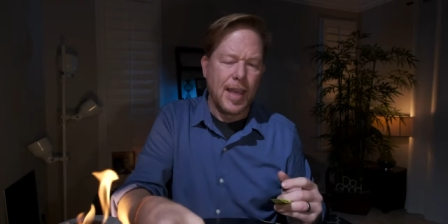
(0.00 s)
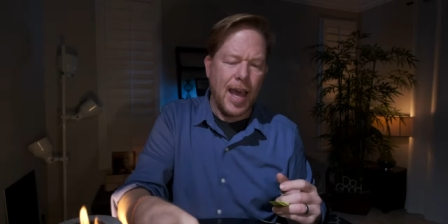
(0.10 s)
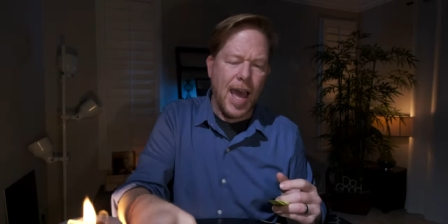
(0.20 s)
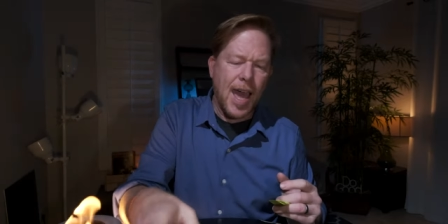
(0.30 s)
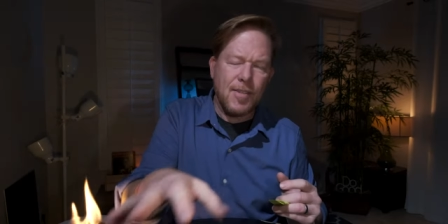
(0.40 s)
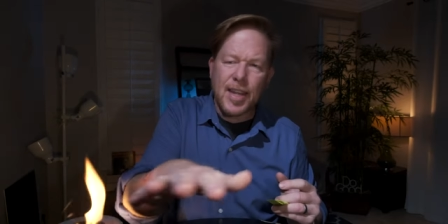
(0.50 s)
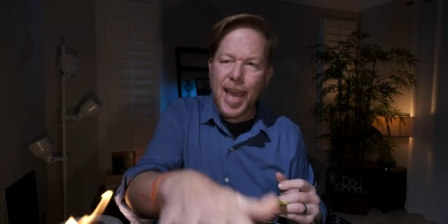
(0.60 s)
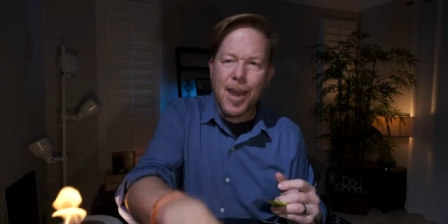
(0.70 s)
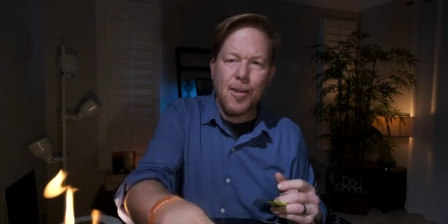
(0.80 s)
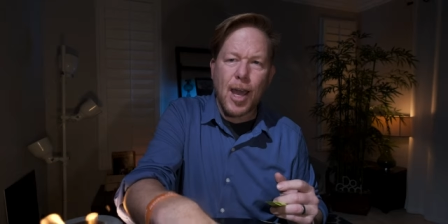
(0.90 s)
I have it
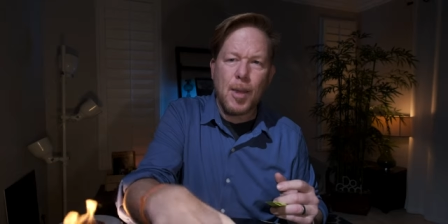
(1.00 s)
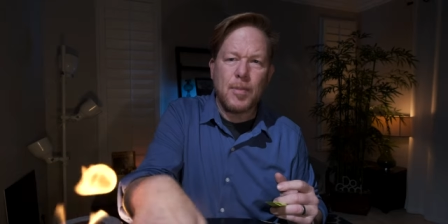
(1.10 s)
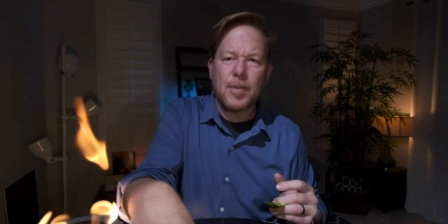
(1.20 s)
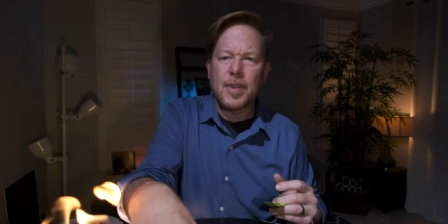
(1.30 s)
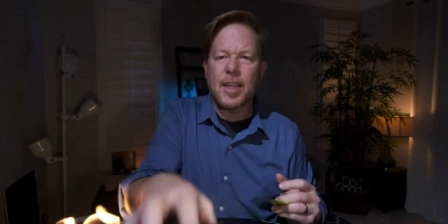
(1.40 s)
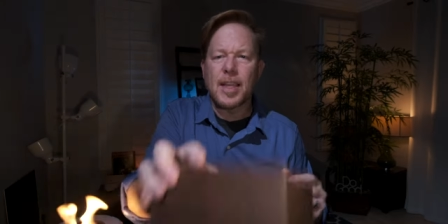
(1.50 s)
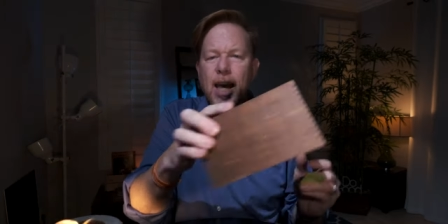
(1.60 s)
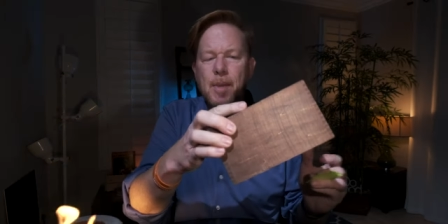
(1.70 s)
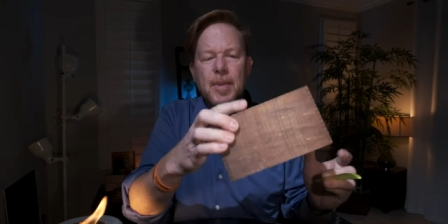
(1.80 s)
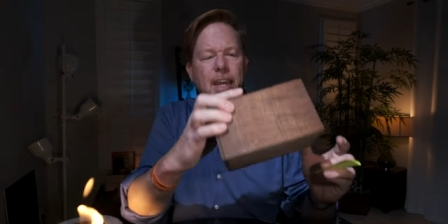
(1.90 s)
now. I'm
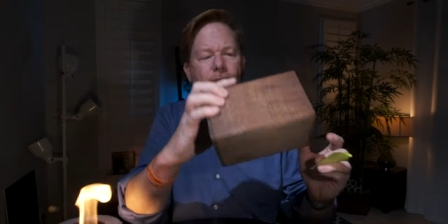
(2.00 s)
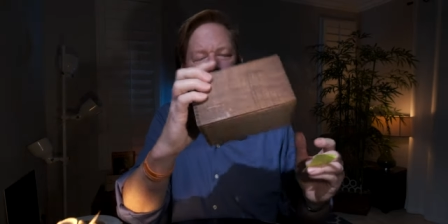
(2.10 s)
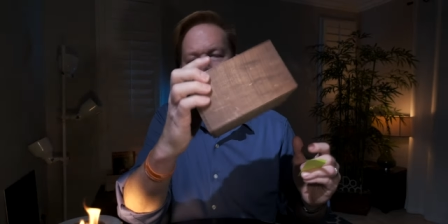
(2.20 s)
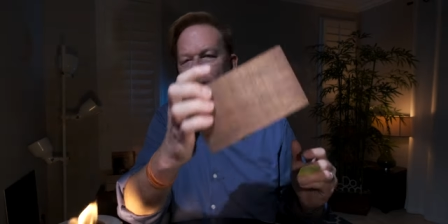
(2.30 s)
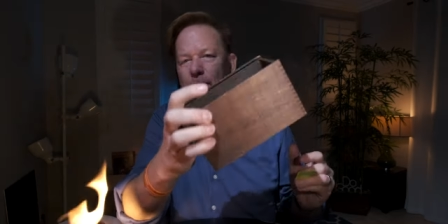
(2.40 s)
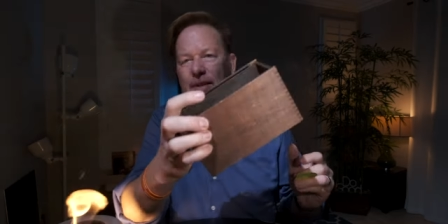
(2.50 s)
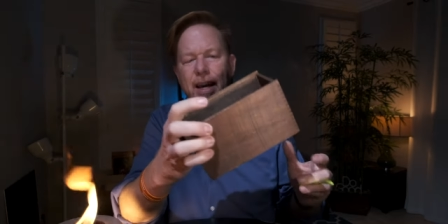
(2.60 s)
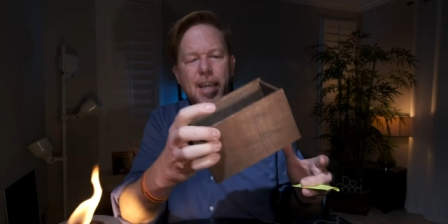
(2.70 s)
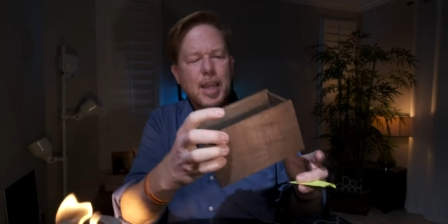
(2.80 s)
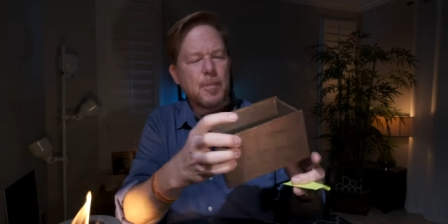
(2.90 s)
claiming it. I'm
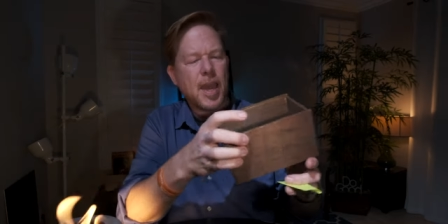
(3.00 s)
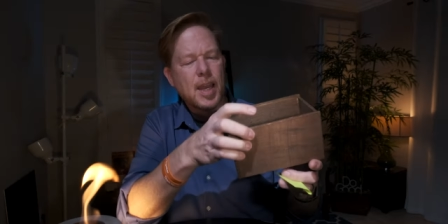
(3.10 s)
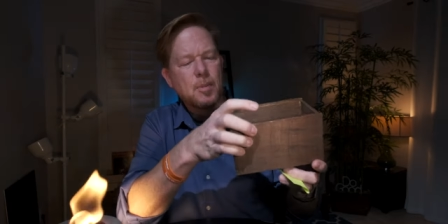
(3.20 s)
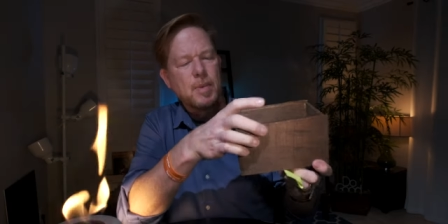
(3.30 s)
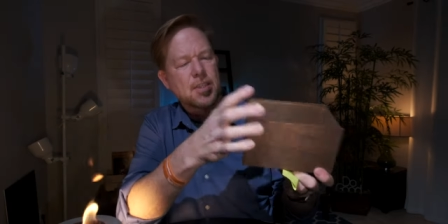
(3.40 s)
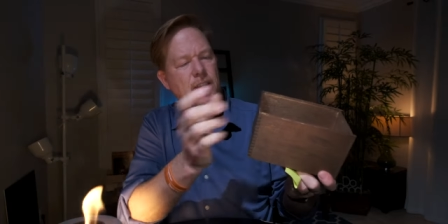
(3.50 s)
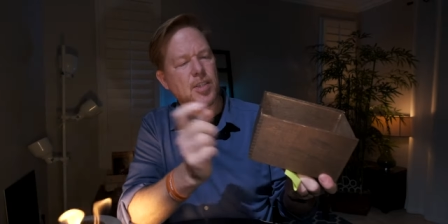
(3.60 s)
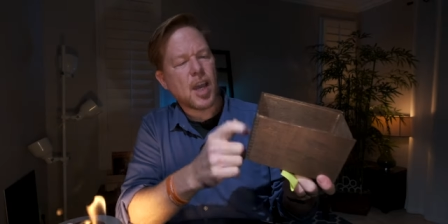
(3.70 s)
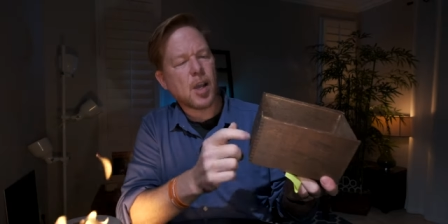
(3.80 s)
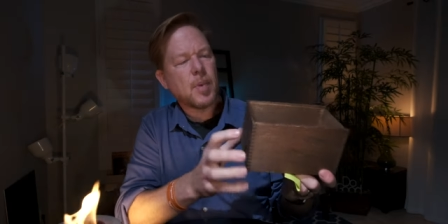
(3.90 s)
saying he made it, but it's a
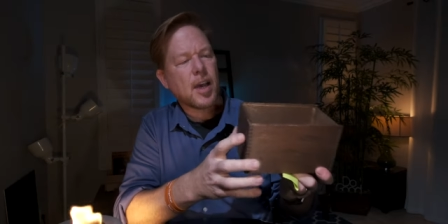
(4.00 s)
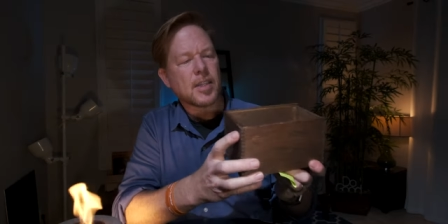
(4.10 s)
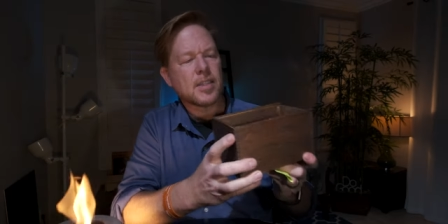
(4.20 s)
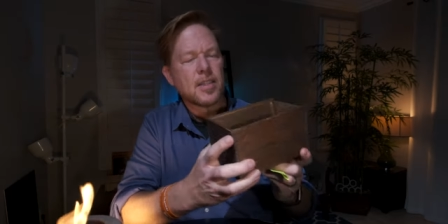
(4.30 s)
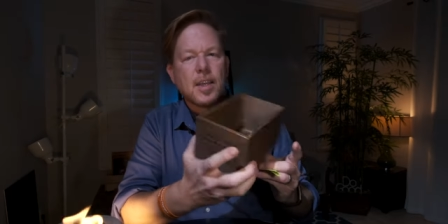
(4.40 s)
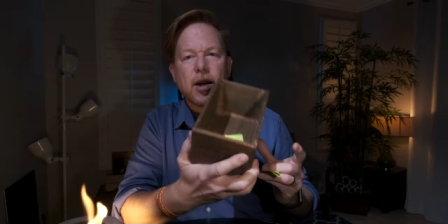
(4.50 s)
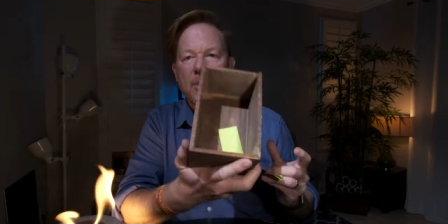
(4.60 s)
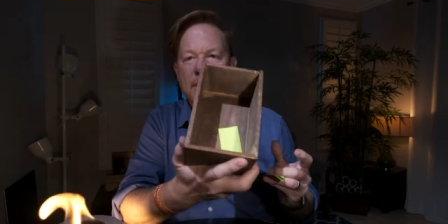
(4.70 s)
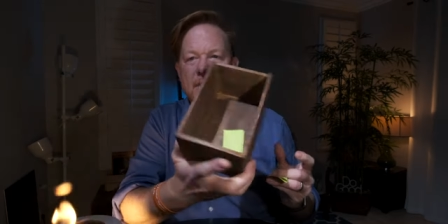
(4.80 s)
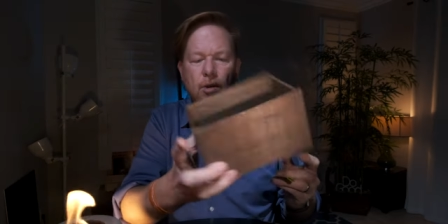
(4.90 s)
Chalk box.
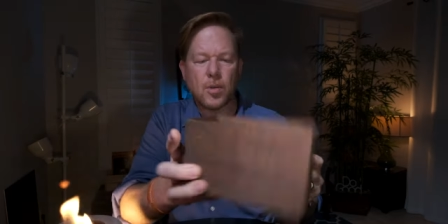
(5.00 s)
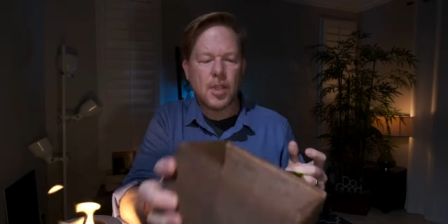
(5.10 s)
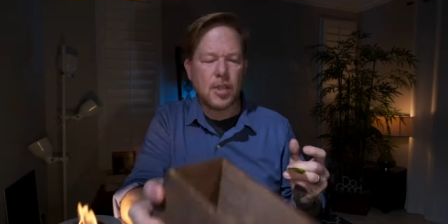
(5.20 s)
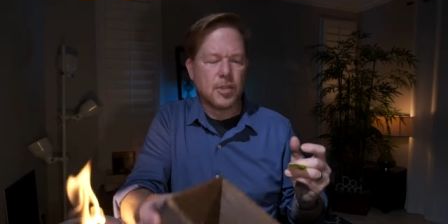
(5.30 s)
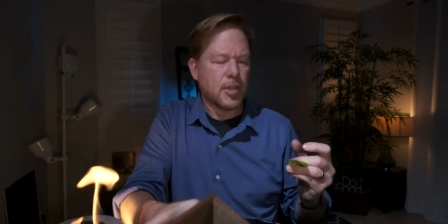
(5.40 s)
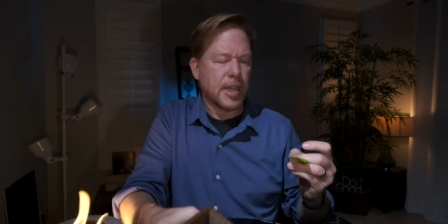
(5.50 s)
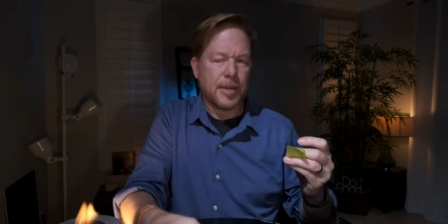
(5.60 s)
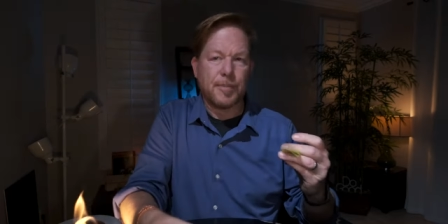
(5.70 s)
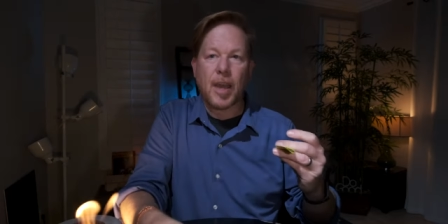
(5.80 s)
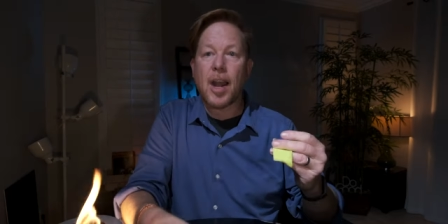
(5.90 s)
But it's a cool little
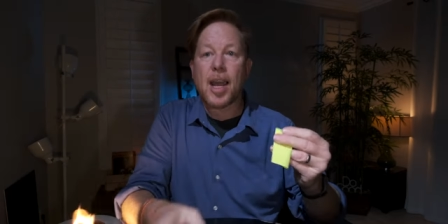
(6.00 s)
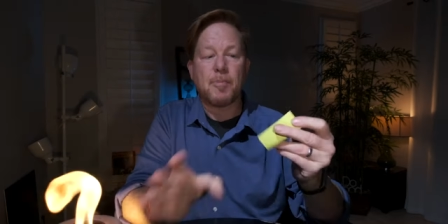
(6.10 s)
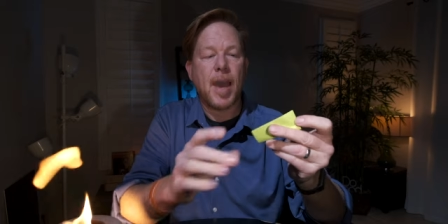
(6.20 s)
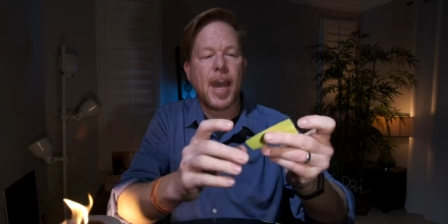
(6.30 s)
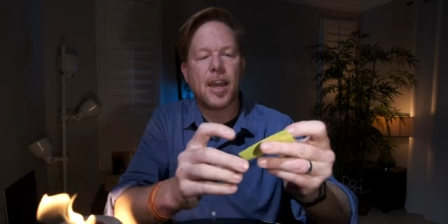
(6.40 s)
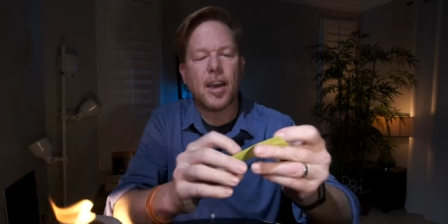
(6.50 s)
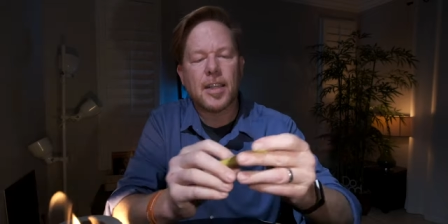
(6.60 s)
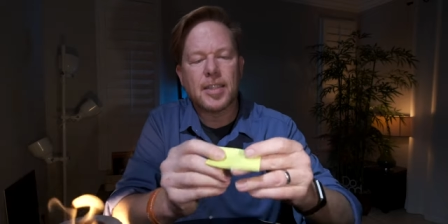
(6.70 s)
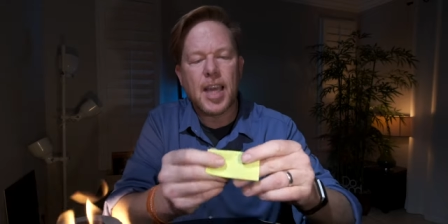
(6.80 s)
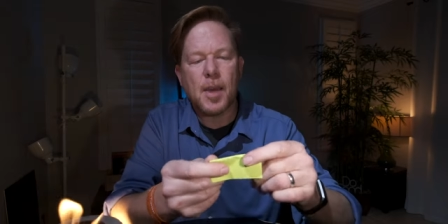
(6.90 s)
trinket. All right, back
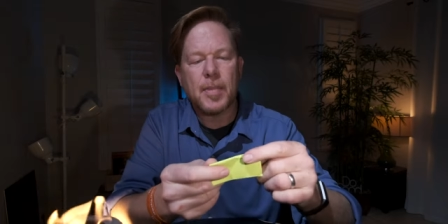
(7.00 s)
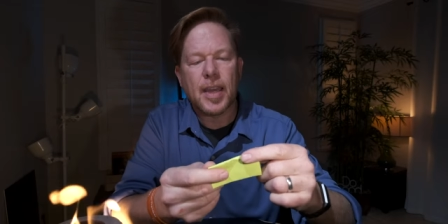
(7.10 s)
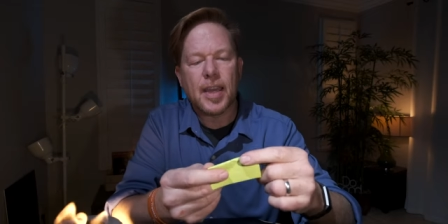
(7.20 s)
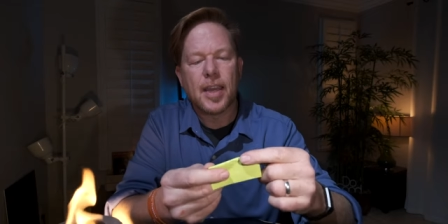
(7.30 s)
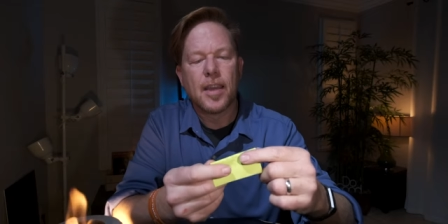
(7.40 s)
on topic.